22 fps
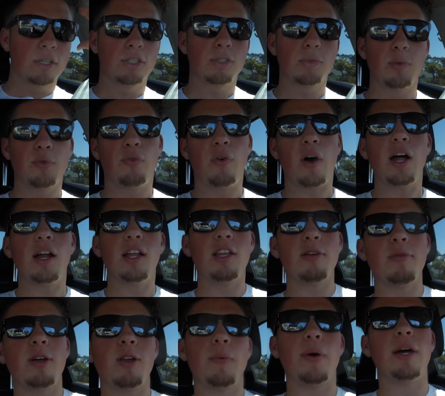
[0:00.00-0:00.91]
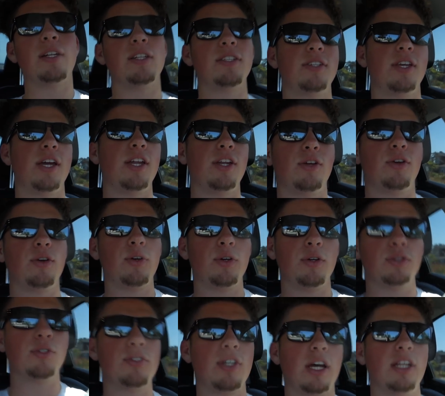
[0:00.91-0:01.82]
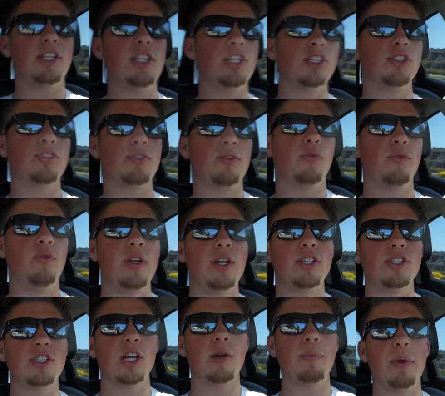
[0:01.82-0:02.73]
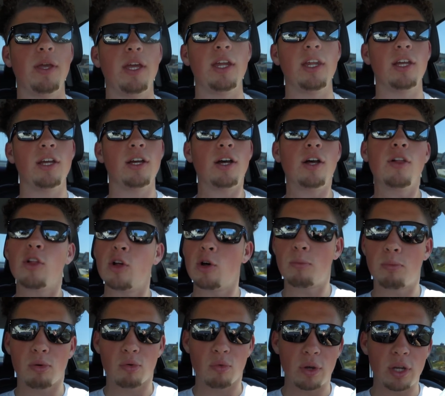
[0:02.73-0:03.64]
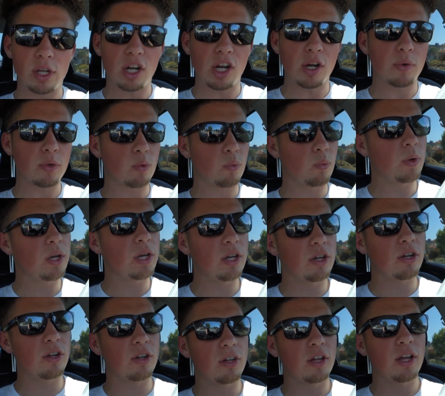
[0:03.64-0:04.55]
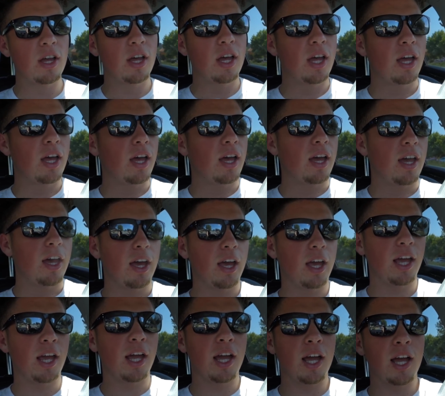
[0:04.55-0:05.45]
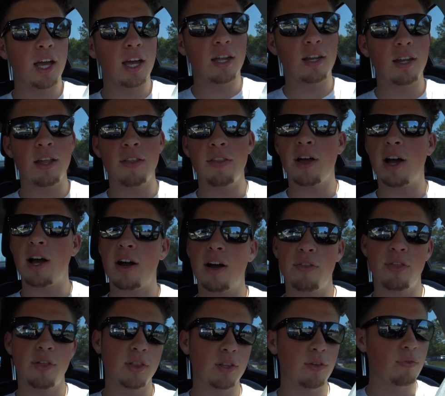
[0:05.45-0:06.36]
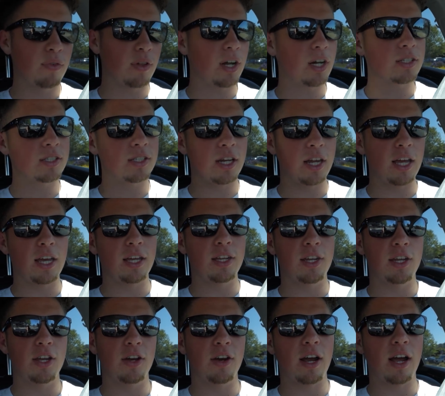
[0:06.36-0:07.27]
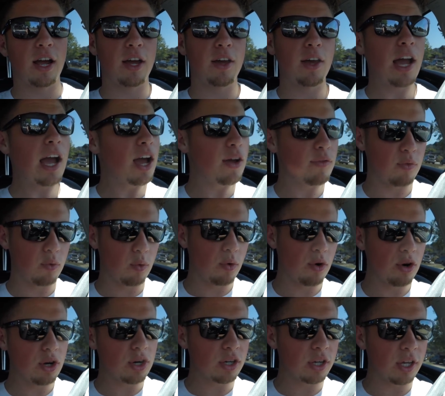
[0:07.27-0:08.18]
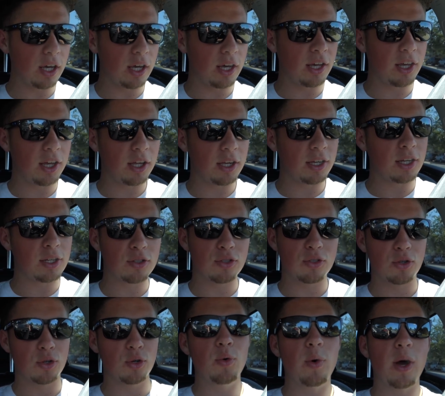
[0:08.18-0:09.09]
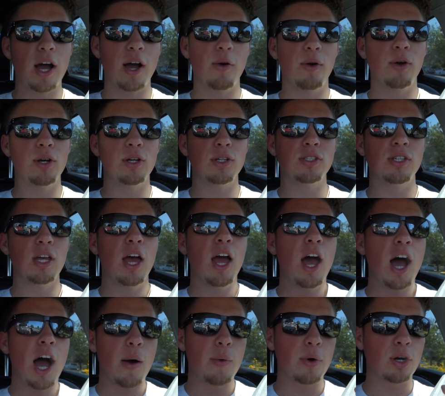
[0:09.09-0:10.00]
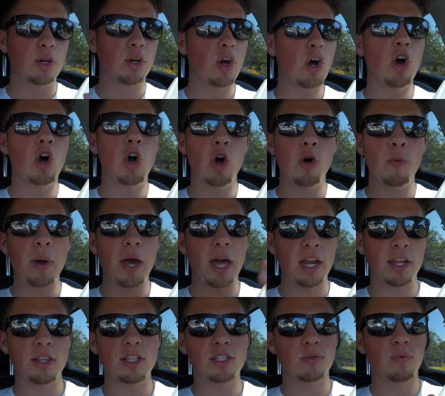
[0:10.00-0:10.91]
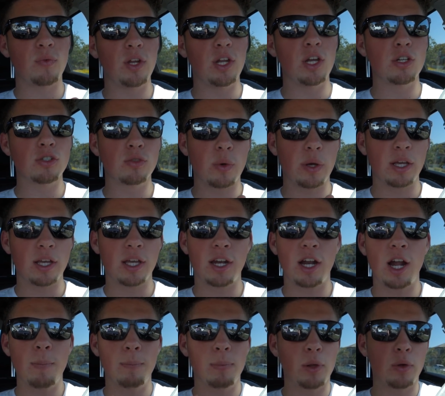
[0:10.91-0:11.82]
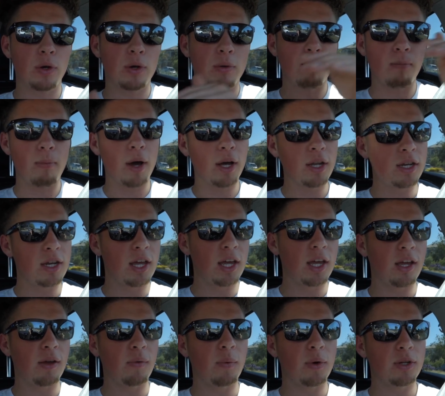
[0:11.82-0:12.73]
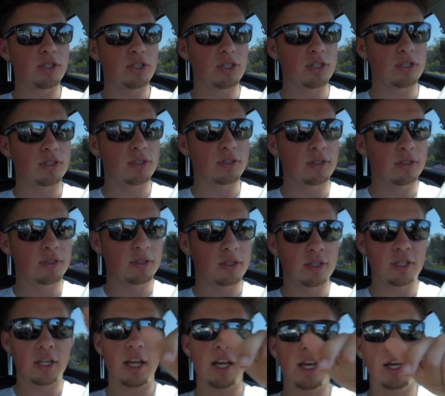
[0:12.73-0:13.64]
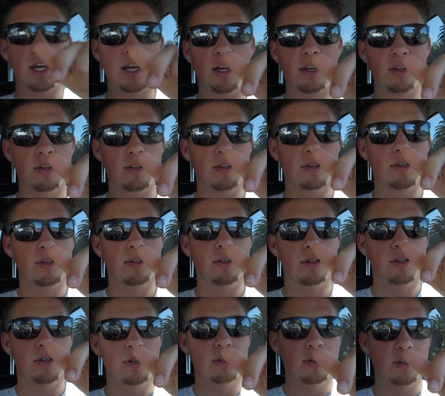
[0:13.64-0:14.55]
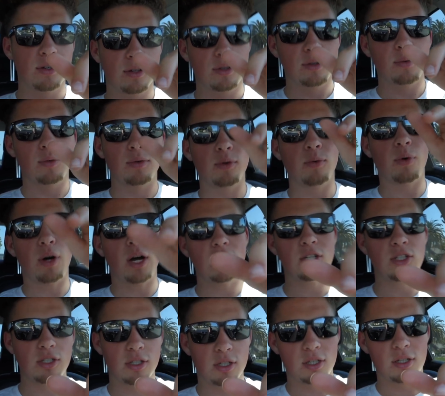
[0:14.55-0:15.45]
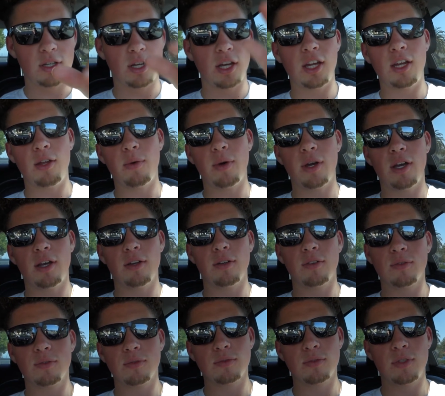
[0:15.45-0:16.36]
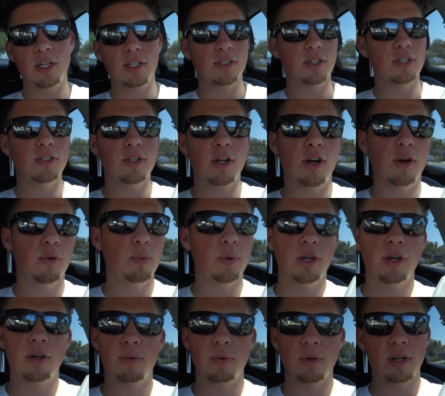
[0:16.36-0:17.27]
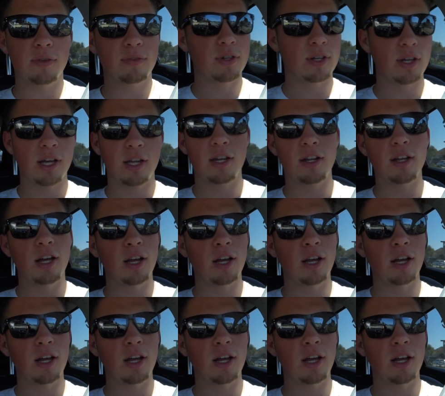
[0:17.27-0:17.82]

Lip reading: So we finally made it back to Santa Cruz. I just finished up eating a little burrito with Will. And I think the vlog's gonna end here. I have work in 2 hours. I wanna go home, edit this video so I can get it uploaded Monday, which is today when you're watching it. Anyway, things is all weird when you have to edit.